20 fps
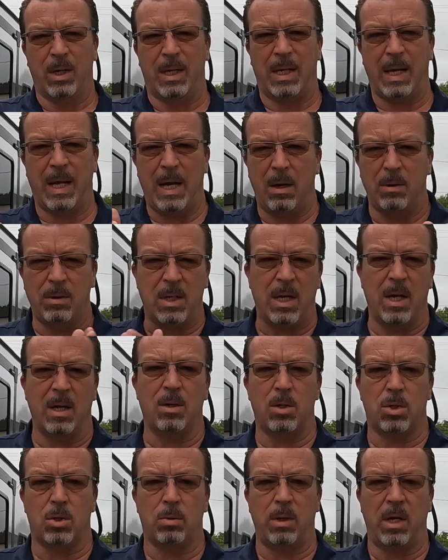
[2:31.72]
Get out of the
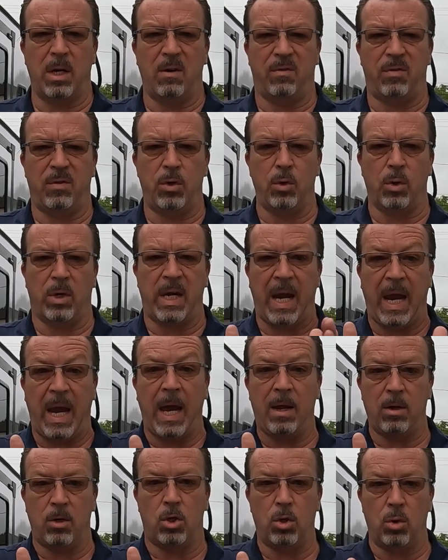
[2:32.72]
industry if you
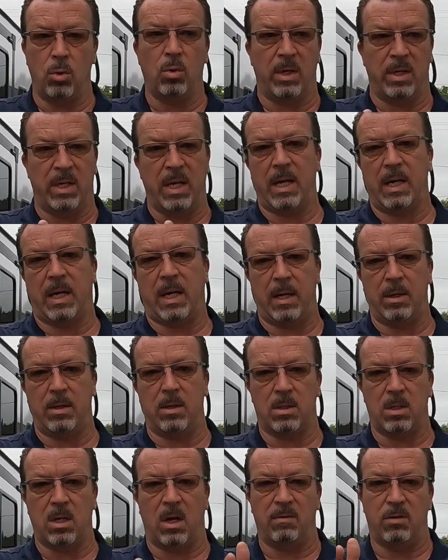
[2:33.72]
can't do and dedicate
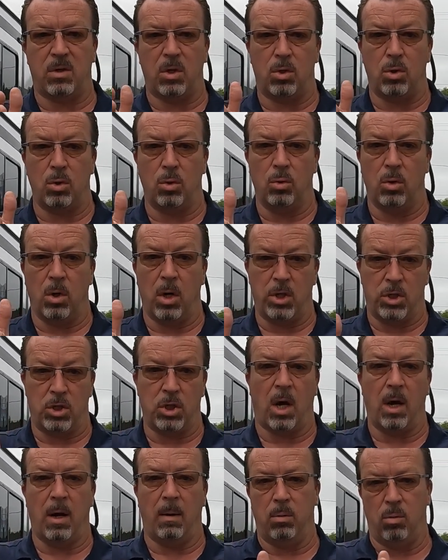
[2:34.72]
yourself to do a
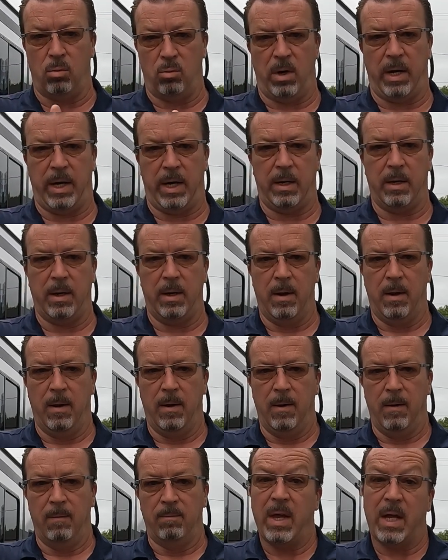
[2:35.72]
job right.
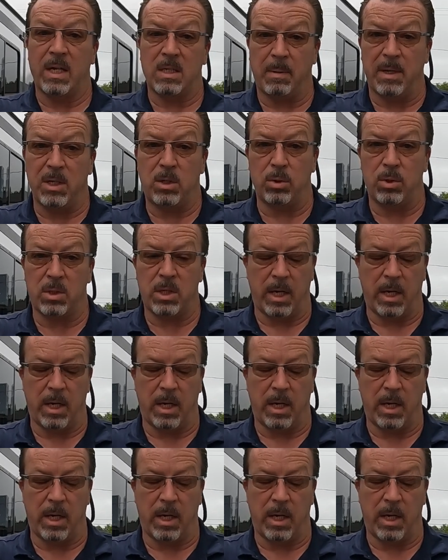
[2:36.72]
That's my 2